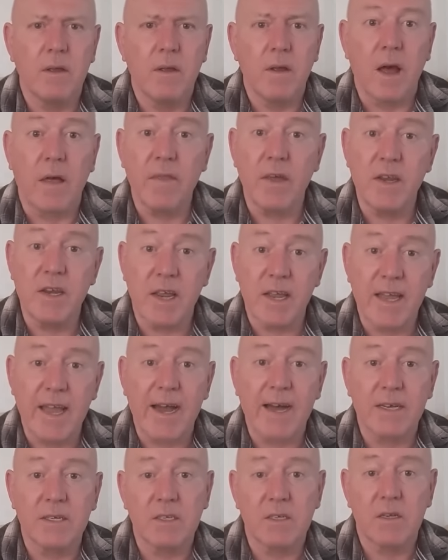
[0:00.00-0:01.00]
And then your
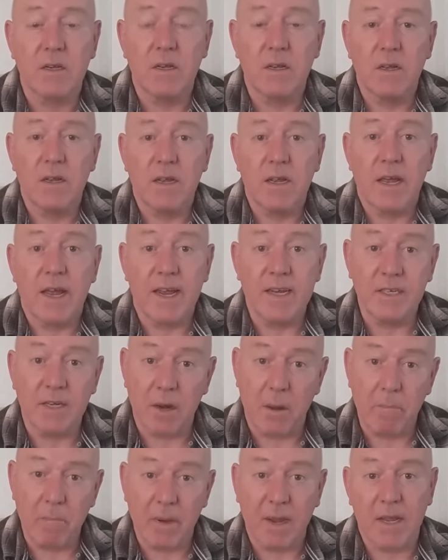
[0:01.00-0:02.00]
gas is in
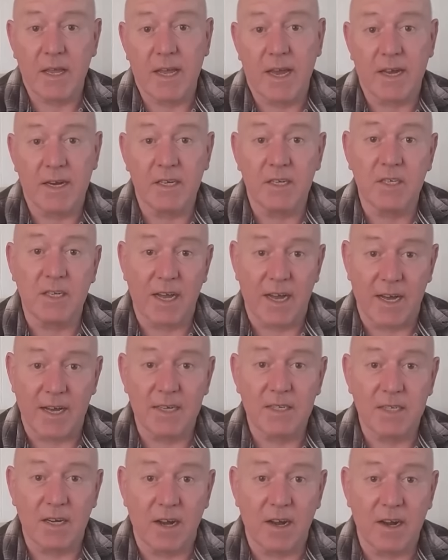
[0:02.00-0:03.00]
a big canister
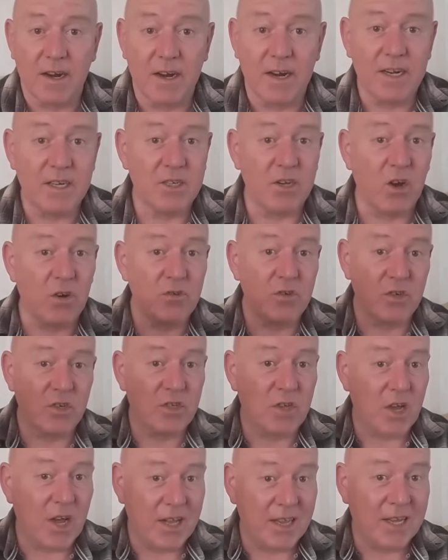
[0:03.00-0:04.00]
outside, and it's not
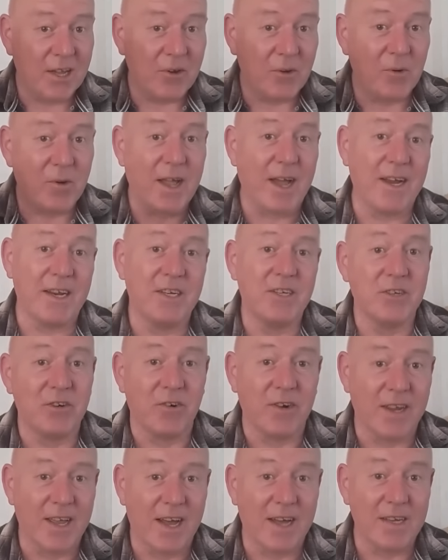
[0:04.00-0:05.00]
just a little canister
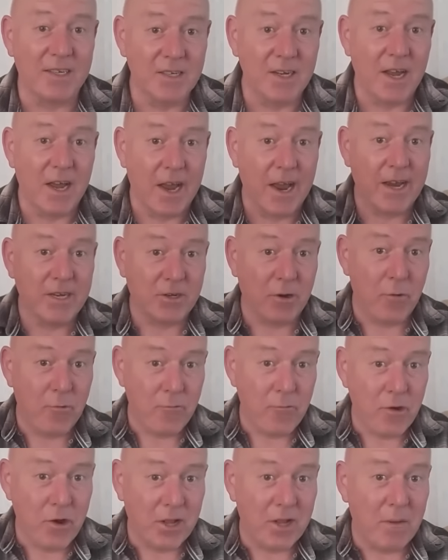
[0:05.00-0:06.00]
of gas, it's a
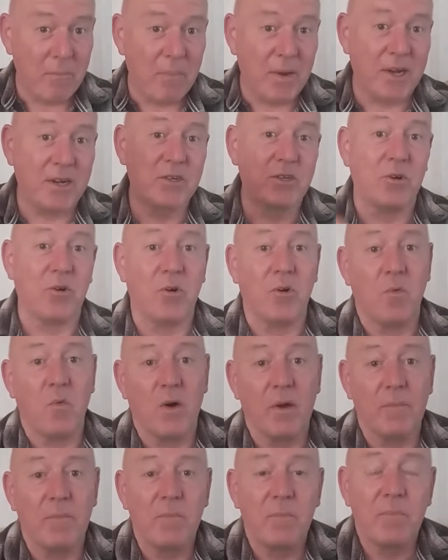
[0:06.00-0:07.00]
really big tall
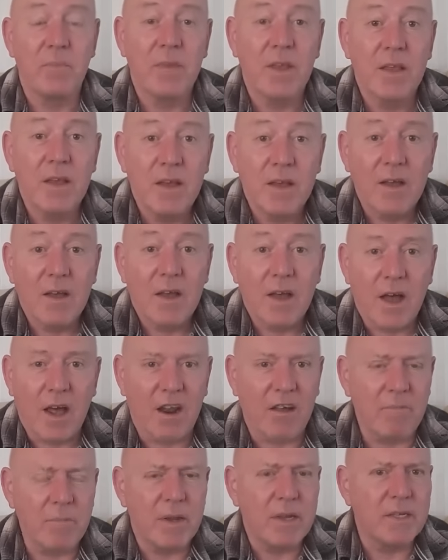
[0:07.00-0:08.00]
one. And
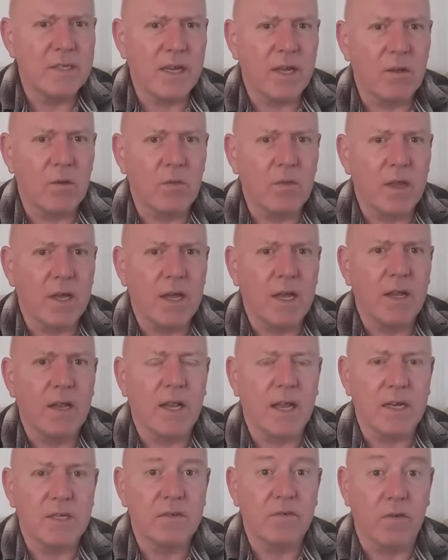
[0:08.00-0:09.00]
I've been told they can
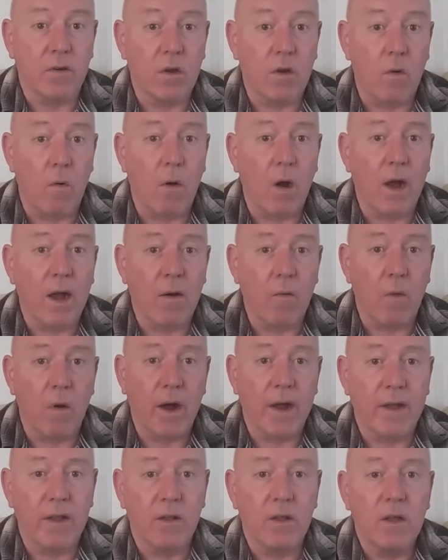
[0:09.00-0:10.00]
last for quite a
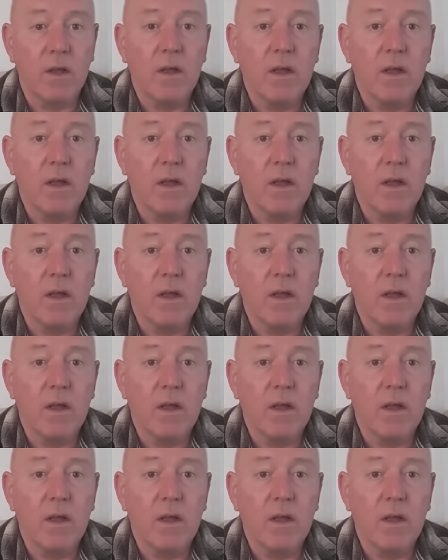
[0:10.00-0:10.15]
while,